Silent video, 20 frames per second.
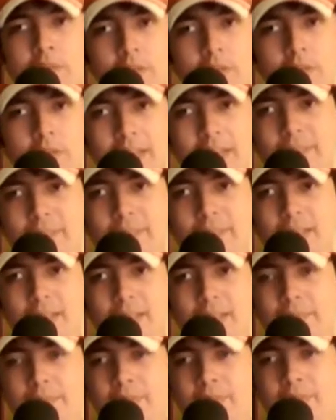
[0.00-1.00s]

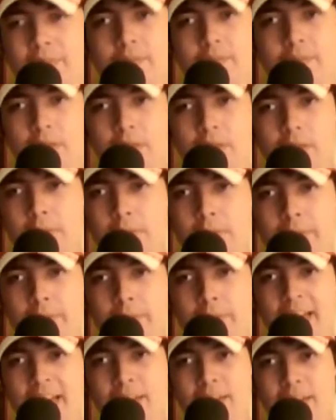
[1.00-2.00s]
laptop. It's on one of my
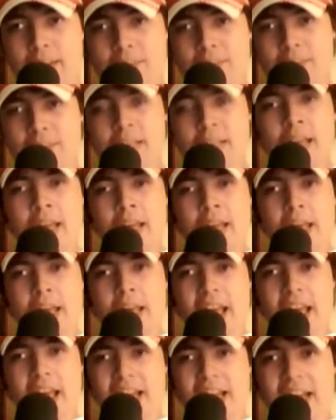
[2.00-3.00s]
backups,
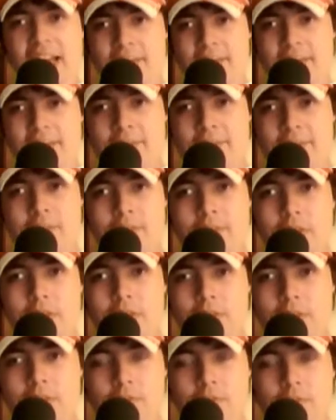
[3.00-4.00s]
and it's
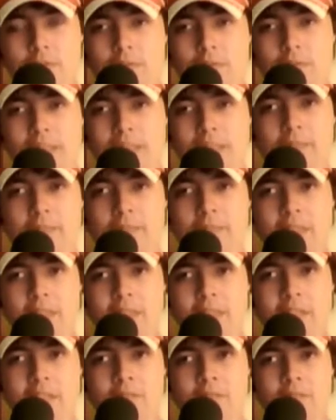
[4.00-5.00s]
really,
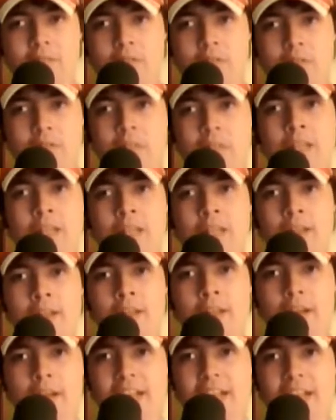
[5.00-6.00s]
really cool.
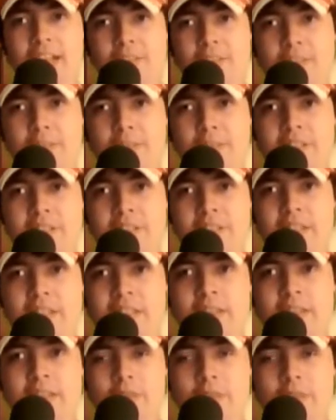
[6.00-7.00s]
I just wish that
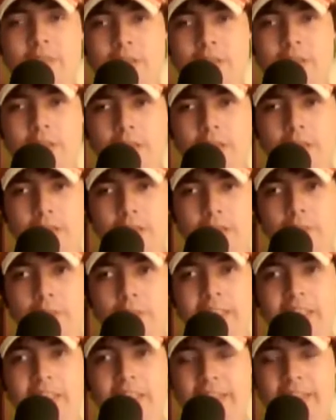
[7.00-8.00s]
you really
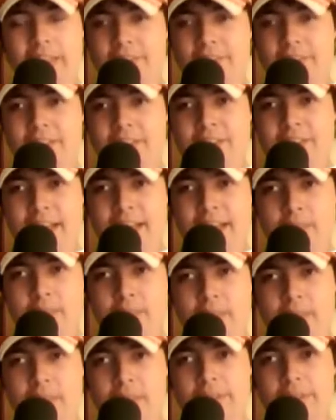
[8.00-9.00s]
didn't have to check as
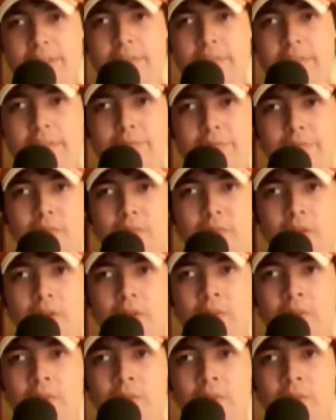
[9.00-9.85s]
much for